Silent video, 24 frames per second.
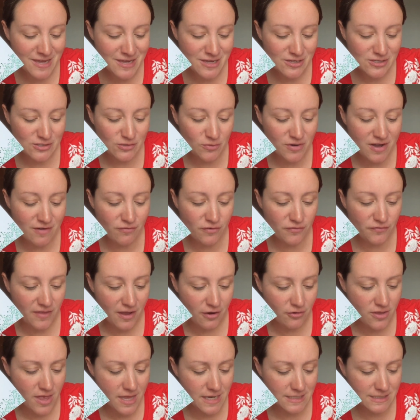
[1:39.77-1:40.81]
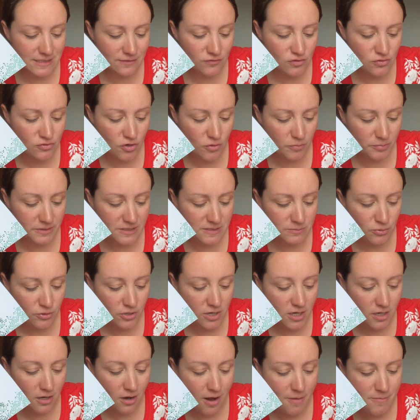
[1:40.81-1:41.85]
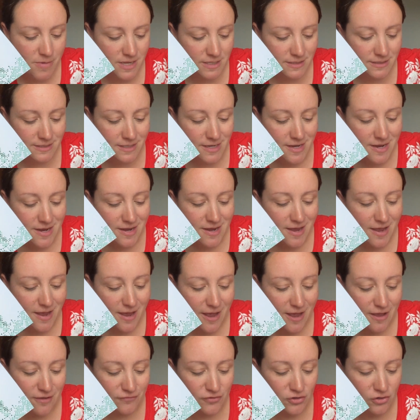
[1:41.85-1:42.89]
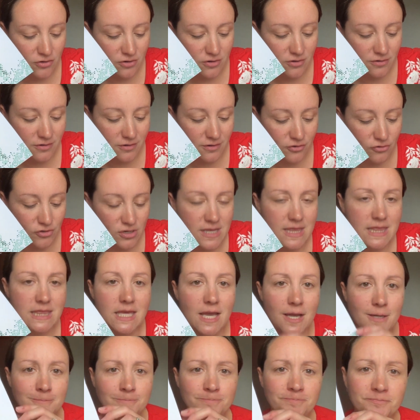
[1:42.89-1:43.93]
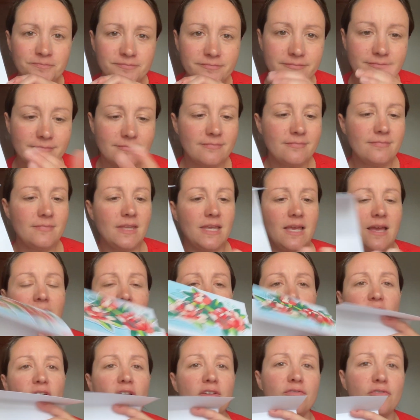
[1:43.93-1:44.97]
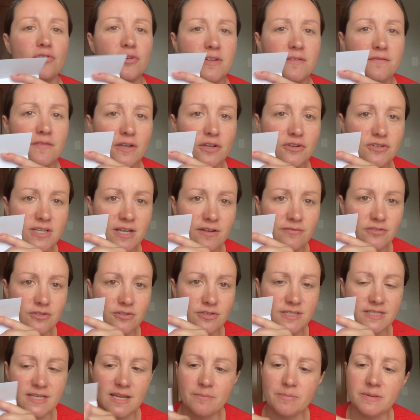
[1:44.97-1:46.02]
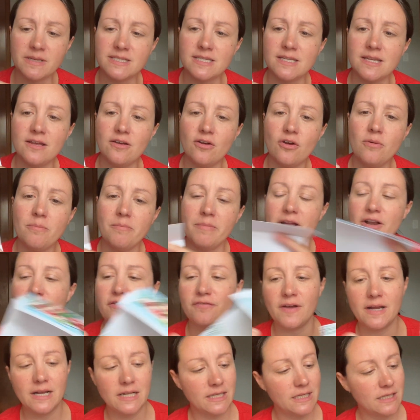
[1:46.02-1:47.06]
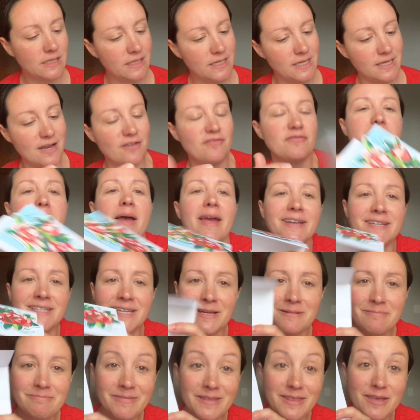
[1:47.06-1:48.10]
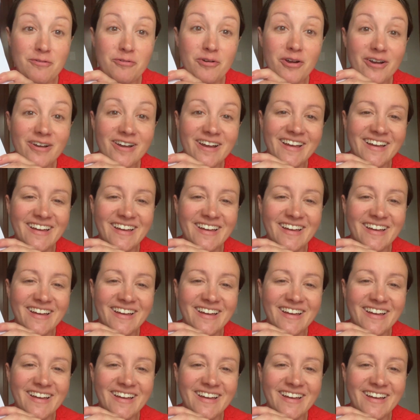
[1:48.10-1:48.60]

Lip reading: So whatever flower that is, if you know, please put it in comments. If you're a green thumb, we all have green fingers after stamping today. Oh, mine are finally clean, never mind, but they were.